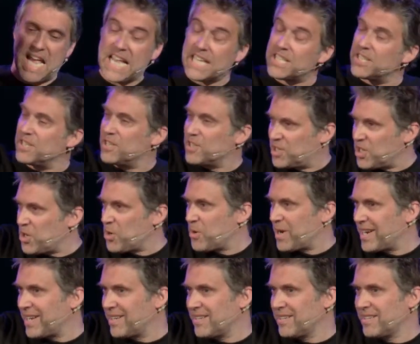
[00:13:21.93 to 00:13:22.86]
isn't
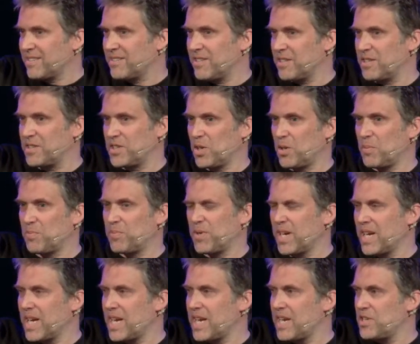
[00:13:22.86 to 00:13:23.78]
doing the job
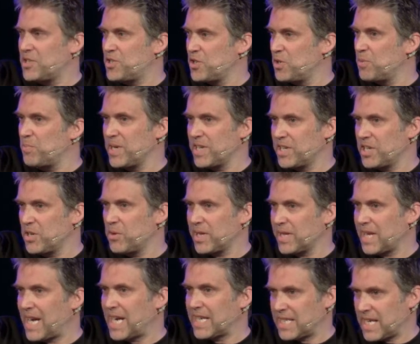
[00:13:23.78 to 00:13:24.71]
that he should be
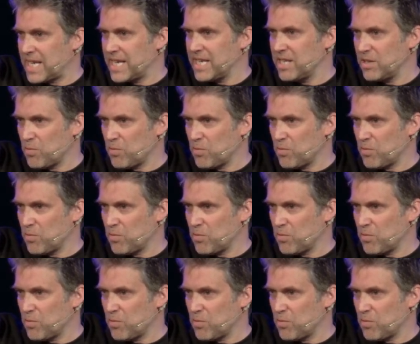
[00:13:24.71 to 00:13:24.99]
doing that day,